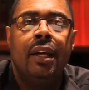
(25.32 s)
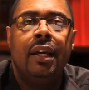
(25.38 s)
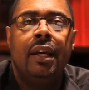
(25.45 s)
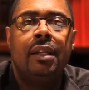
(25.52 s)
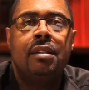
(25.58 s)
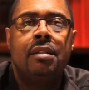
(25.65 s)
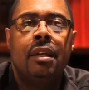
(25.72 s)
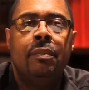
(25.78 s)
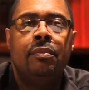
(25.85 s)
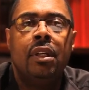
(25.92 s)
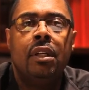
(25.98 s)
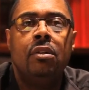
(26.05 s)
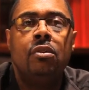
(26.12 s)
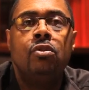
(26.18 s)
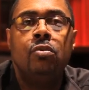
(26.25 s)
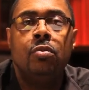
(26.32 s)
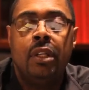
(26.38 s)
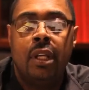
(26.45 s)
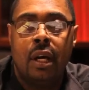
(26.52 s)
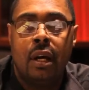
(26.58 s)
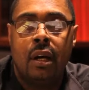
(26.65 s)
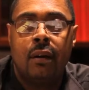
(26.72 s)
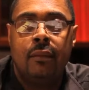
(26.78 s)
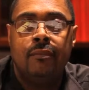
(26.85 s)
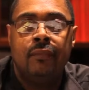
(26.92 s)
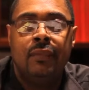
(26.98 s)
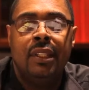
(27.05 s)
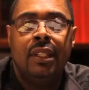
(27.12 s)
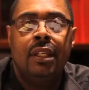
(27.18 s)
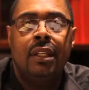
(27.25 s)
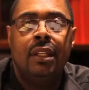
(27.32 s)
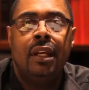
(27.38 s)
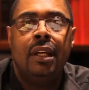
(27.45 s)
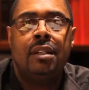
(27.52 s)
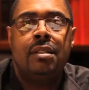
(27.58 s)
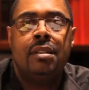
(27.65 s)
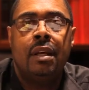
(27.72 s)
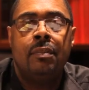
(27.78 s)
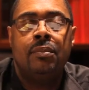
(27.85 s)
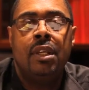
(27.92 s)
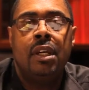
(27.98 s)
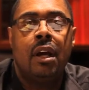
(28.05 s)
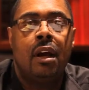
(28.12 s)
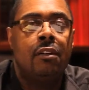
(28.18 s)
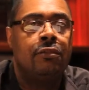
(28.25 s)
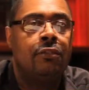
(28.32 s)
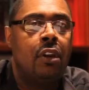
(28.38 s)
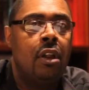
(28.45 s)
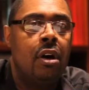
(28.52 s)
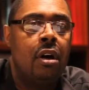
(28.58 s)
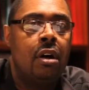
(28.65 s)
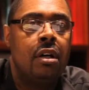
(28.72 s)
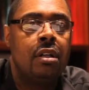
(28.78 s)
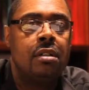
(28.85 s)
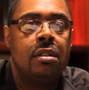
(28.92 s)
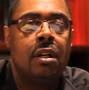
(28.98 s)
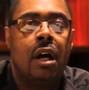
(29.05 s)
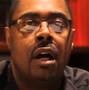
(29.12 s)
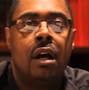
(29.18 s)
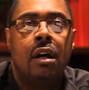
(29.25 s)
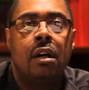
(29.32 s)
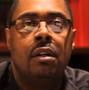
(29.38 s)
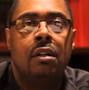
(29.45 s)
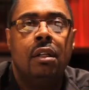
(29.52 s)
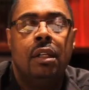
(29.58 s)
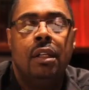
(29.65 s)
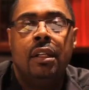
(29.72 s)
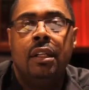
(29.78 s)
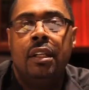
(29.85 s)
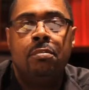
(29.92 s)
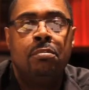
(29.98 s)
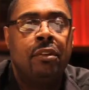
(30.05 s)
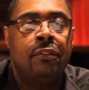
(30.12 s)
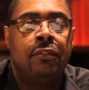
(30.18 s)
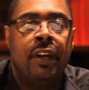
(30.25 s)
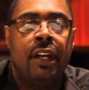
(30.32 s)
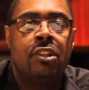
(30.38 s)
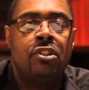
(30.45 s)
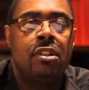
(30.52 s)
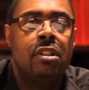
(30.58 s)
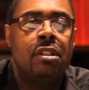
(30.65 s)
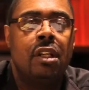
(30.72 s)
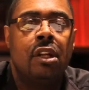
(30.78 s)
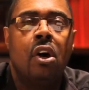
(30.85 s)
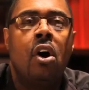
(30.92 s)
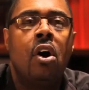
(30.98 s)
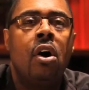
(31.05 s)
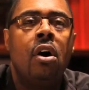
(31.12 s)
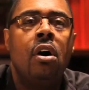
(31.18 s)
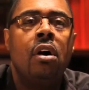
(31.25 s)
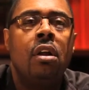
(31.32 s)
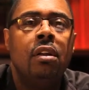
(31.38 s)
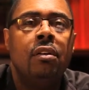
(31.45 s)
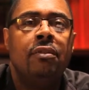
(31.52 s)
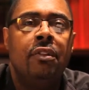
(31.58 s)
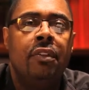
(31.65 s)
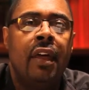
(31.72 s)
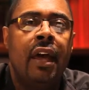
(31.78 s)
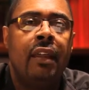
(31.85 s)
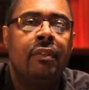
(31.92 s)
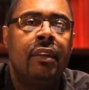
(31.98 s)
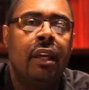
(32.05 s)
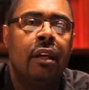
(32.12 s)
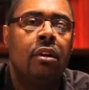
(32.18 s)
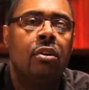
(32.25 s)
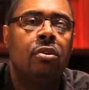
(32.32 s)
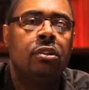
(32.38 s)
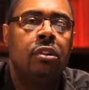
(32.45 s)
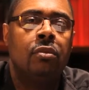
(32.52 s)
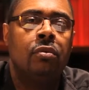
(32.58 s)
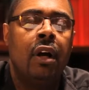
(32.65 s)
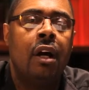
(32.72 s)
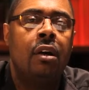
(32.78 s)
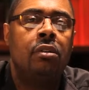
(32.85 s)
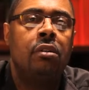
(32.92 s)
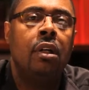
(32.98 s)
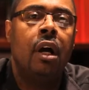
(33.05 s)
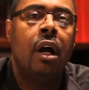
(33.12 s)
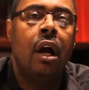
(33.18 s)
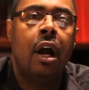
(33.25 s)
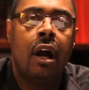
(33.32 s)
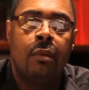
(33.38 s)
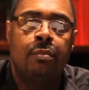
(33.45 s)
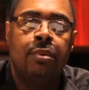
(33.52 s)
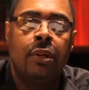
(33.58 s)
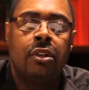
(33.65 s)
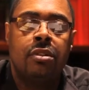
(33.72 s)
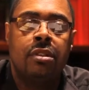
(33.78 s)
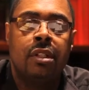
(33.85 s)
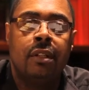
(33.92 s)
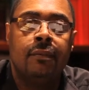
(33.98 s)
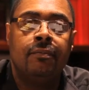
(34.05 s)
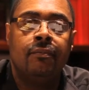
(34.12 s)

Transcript: accepting who we are, accepting our flaws, our imperfections, and all of that that goes around our person.